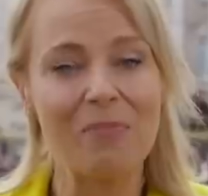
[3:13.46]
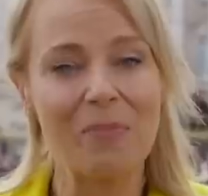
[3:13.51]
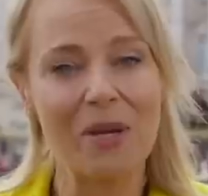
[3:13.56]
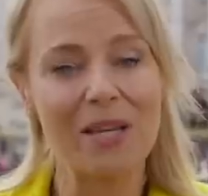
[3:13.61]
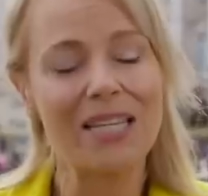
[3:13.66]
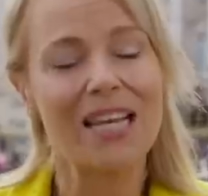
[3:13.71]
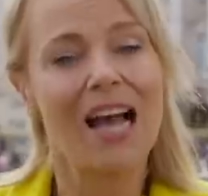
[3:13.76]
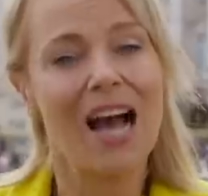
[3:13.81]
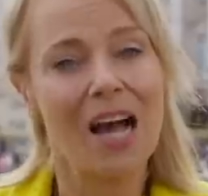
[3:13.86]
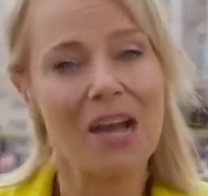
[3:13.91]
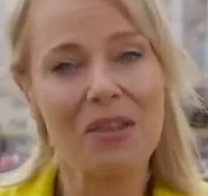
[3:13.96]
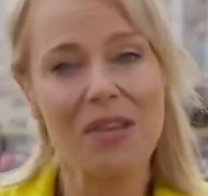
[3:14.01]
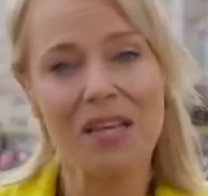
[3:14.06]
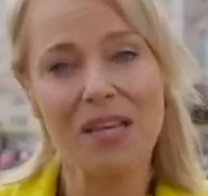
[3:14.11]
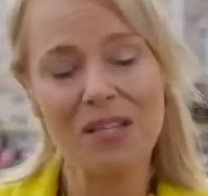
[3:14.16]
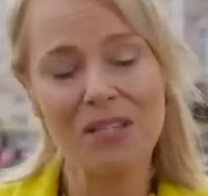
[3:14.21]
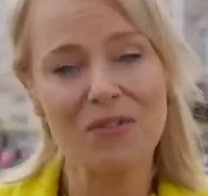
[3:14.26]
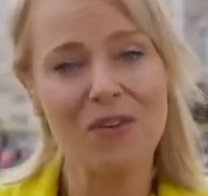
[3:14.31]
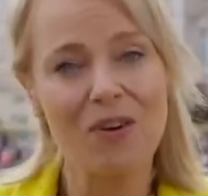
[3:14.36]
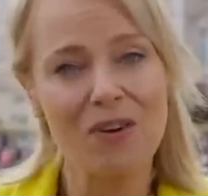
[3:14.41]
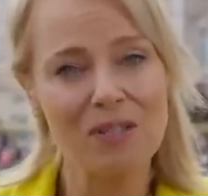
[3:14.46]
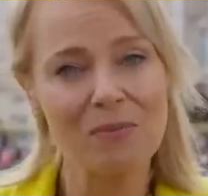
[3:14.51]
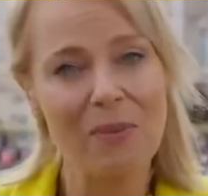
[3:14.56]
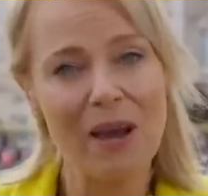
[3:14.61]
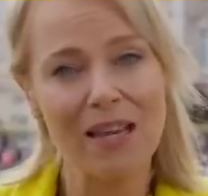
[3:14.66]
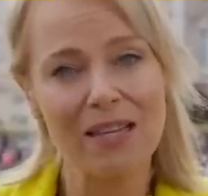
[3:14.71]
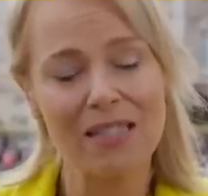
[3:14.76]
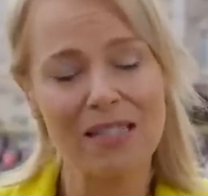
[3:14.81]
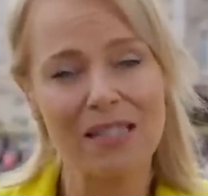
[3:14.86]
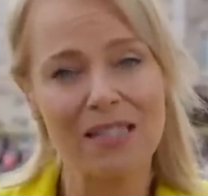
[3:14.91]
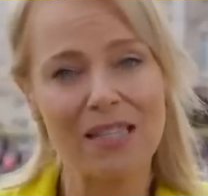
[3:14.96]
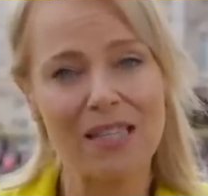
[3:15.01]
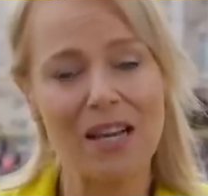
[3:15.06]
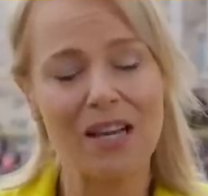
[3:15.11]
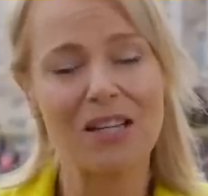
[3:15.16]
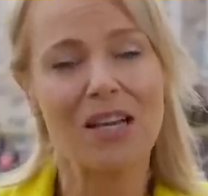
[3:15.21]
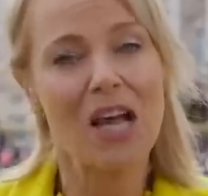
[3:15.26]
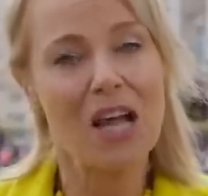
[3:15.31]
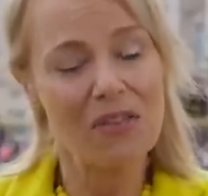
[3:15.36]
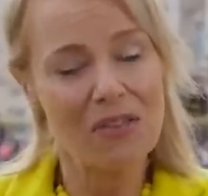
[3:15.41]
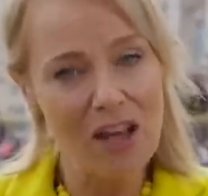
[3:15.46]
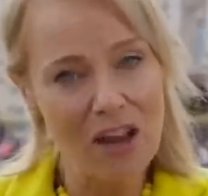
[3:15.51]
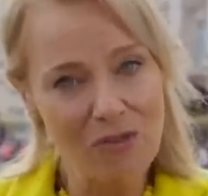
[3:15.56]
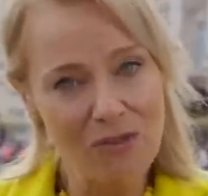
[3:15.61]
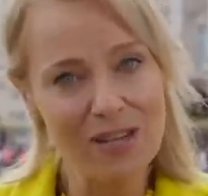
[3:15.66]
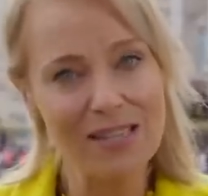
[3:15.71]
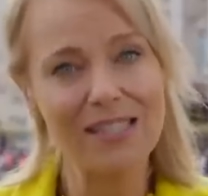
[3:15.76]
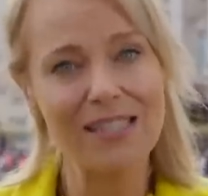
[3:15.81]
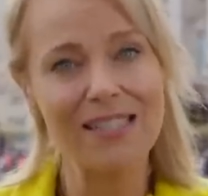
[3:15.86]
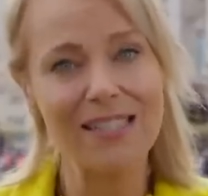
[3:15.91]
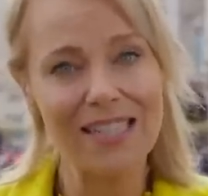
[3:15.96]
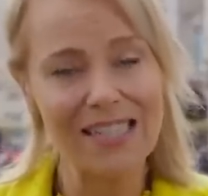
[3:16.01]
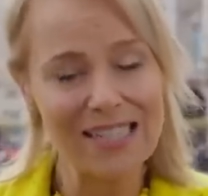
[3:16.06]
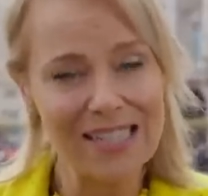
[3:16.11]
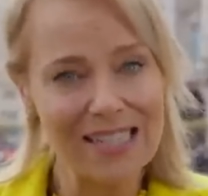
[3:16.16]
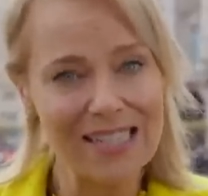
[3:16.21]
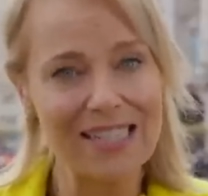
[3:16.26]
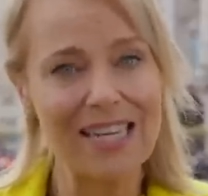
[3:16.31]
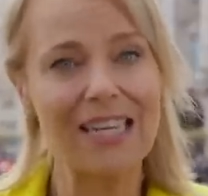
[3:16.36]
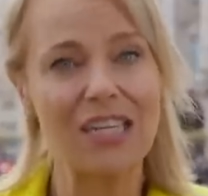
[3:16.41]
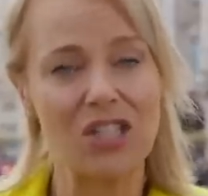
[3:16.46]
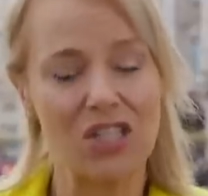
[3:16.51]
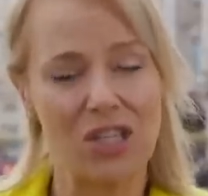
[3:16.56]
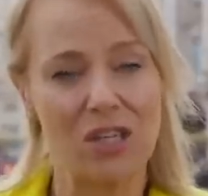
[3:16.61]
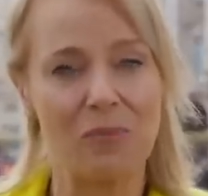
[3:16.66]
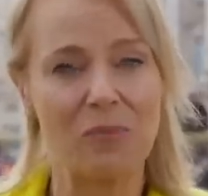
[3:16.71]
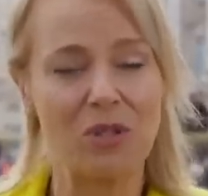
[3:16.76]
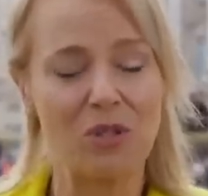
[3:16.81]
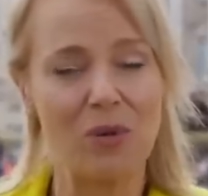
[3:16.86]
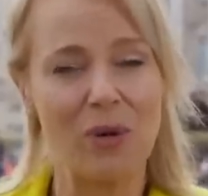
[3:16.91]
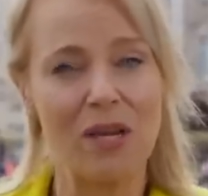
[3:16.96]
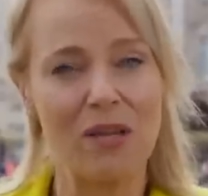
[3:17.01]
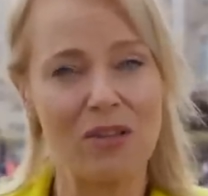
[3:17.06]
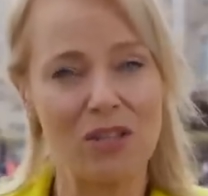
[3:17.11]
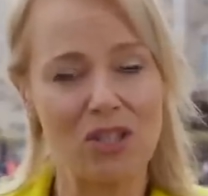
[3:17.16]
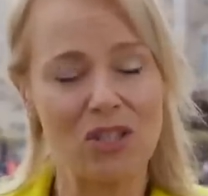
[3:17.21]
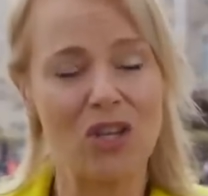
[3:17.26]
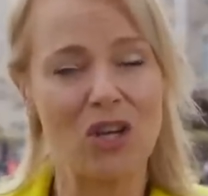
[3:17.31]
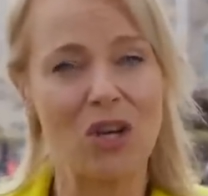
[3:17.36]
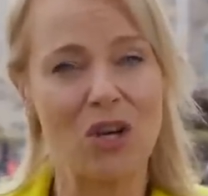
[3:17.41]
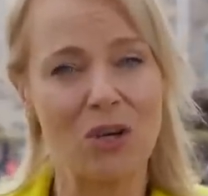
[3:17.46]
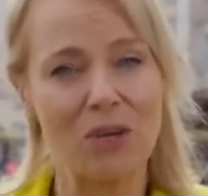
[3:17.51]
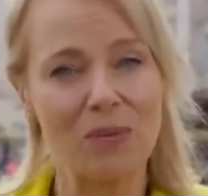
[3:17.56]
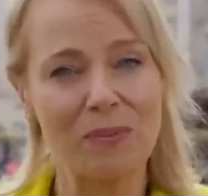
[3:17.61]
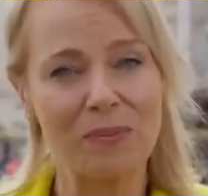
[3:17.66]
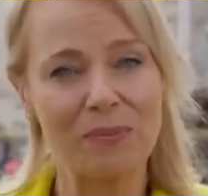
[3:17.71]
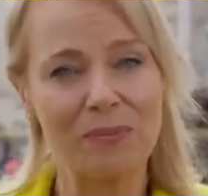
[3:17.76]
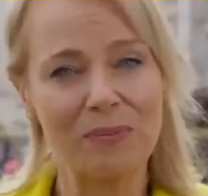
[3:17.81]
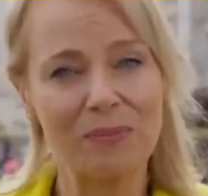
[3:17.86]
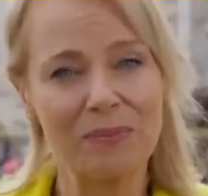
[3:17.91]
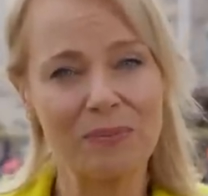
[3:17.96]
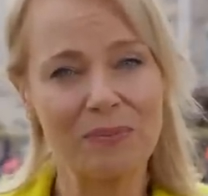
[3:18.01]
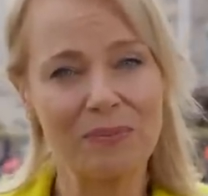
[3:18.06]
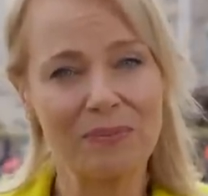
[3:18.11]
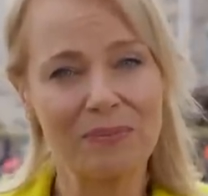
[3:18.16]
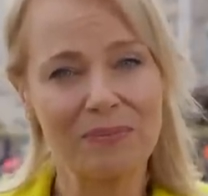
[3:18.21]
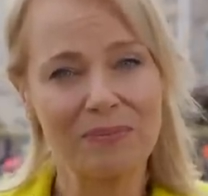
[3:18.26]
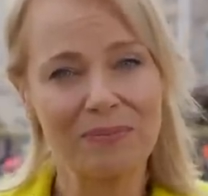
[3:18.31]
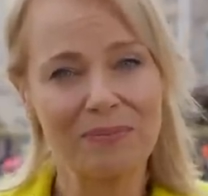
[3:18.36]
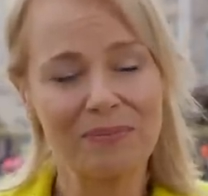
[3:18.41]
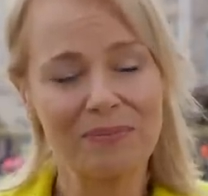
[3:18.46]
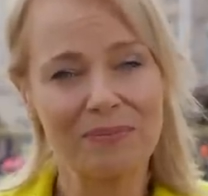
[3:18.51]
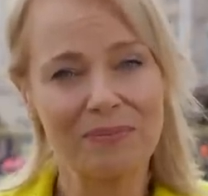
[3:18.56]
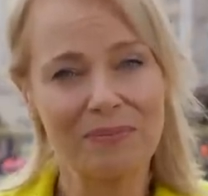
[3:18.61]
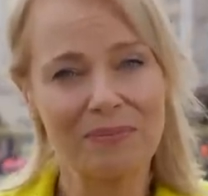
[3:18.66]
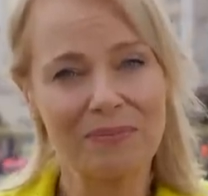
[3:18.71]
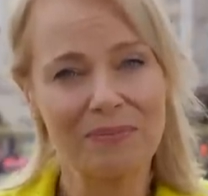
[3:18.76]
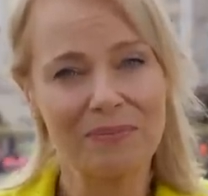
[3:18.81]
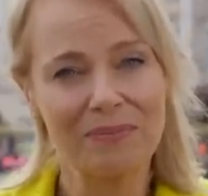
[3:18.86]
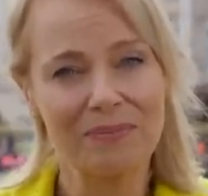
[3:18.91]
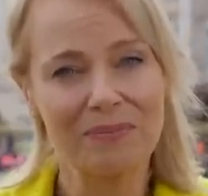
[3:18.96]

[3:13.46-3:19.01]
but I think as far as Meghan's concerned, there is a distinction between the two. Okay,